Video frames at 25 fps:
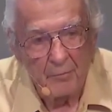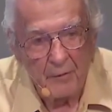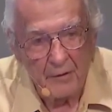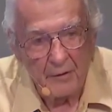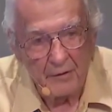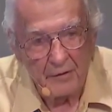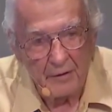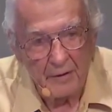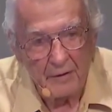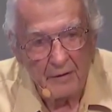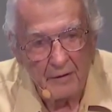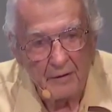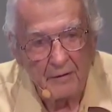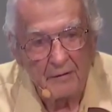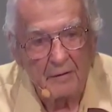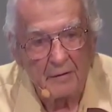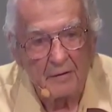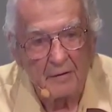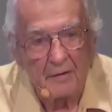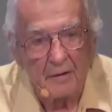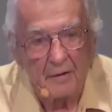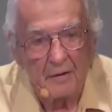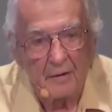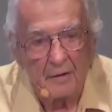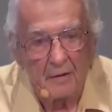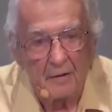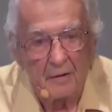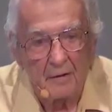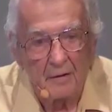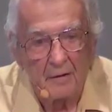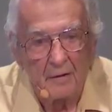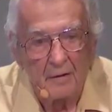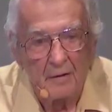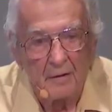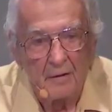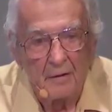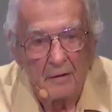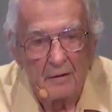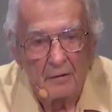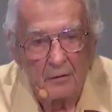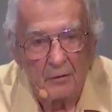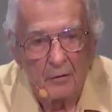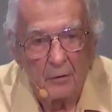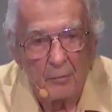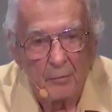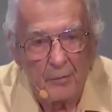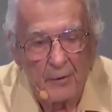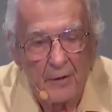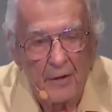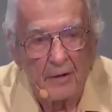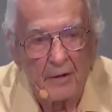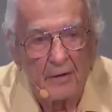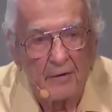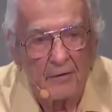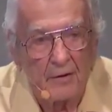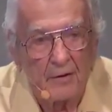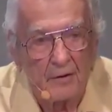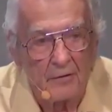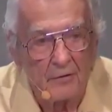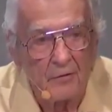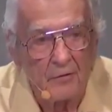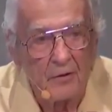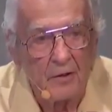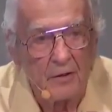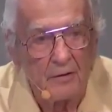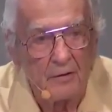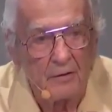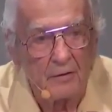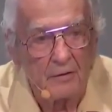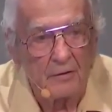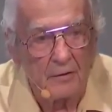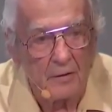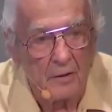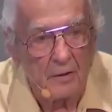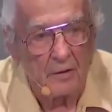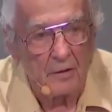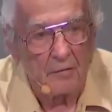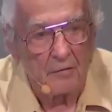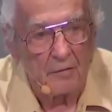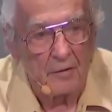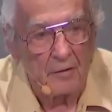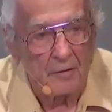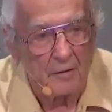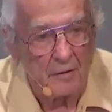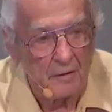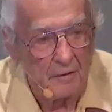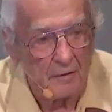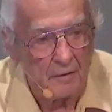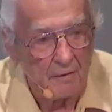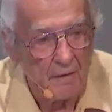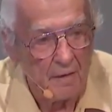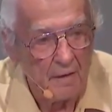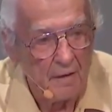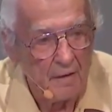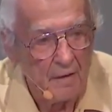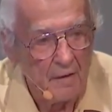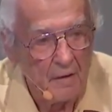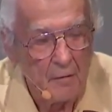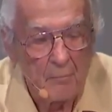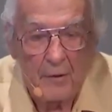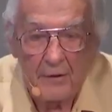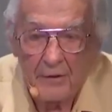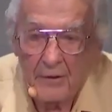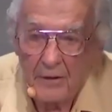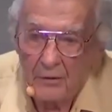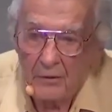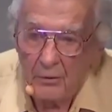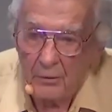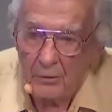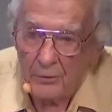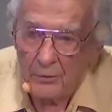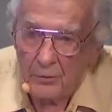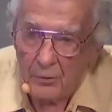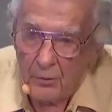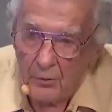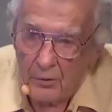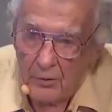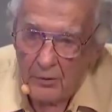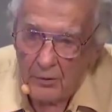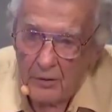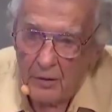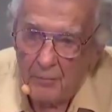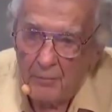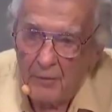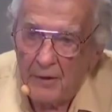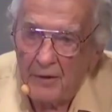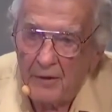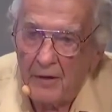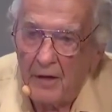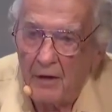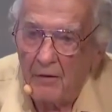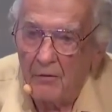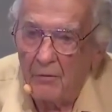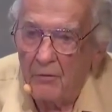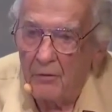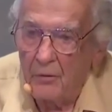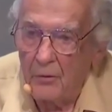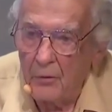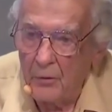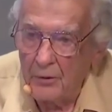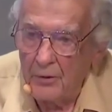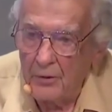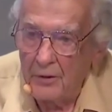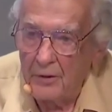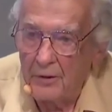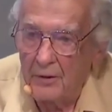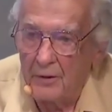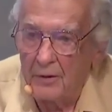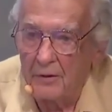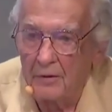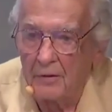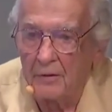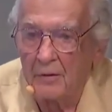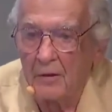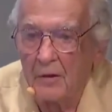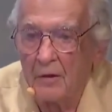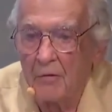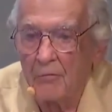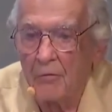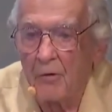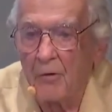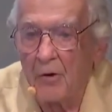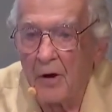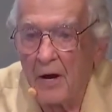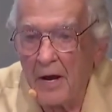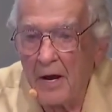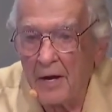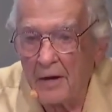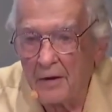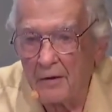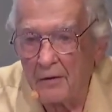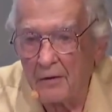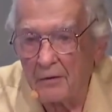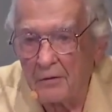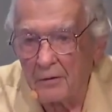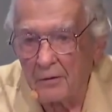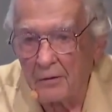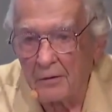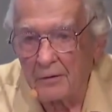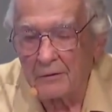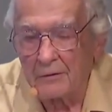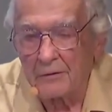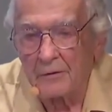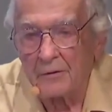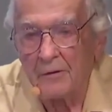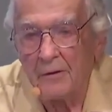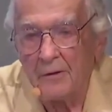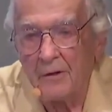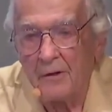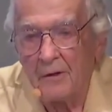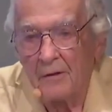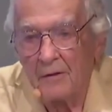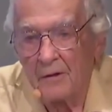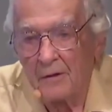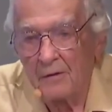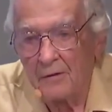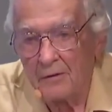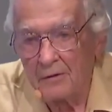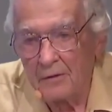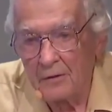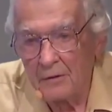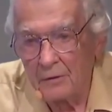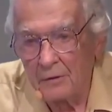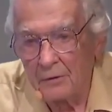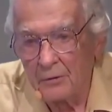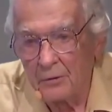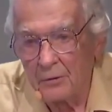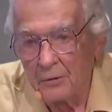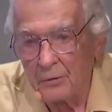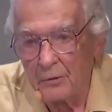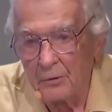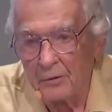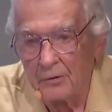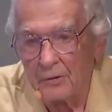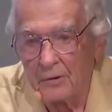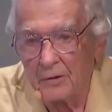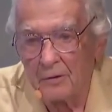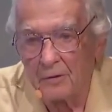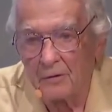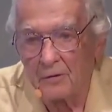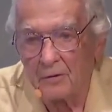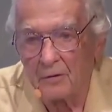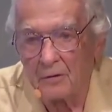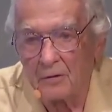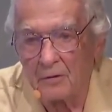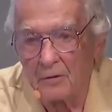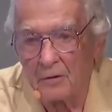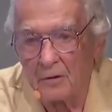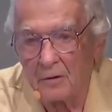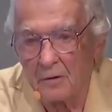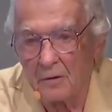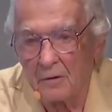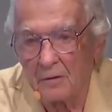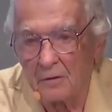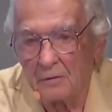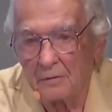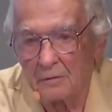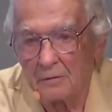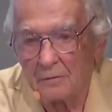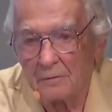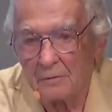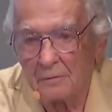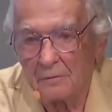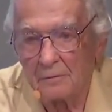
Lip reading: but there isn't any. So the plants are really starving. But they don't talk about how good it is for agriculture that CO2 is increasing.